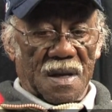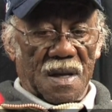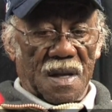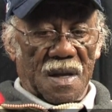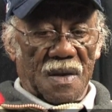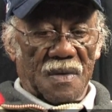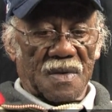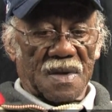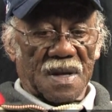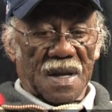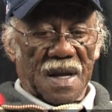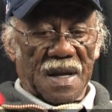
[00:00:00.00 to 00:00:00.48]

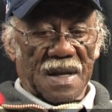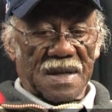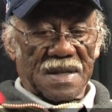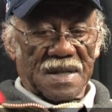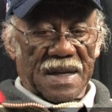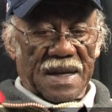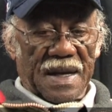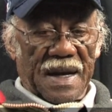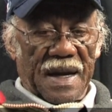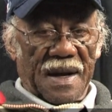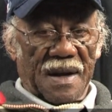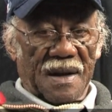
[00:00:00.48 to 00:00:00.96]
He was an
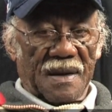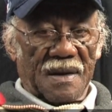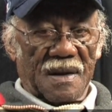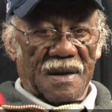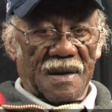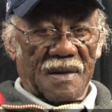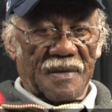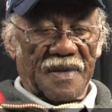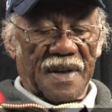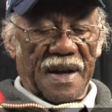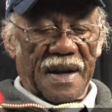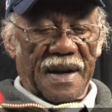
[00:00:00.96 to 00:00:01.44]
educator
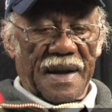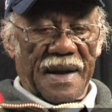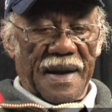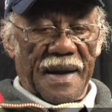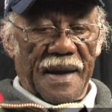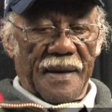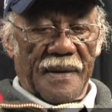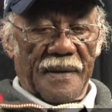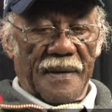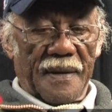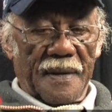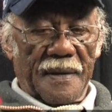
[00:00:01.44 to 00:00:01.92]
and a
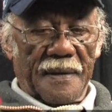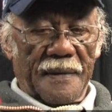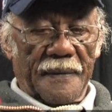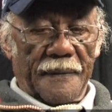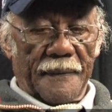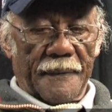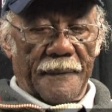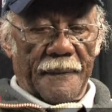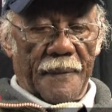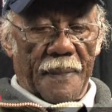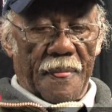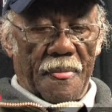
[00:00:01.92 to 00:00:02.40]
veterinarian.
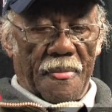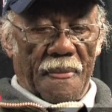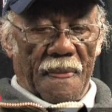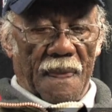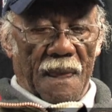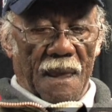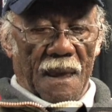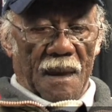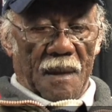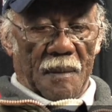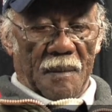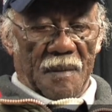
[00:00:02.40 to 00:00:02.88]

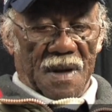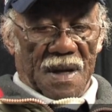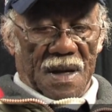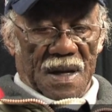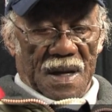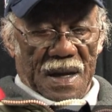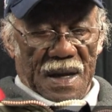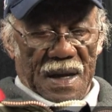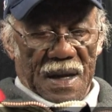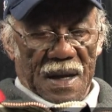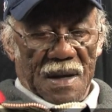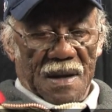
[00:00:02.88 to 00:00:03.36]
My
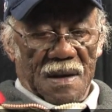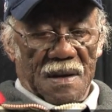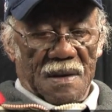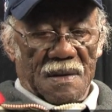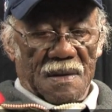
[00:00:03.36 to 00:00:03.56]
dad,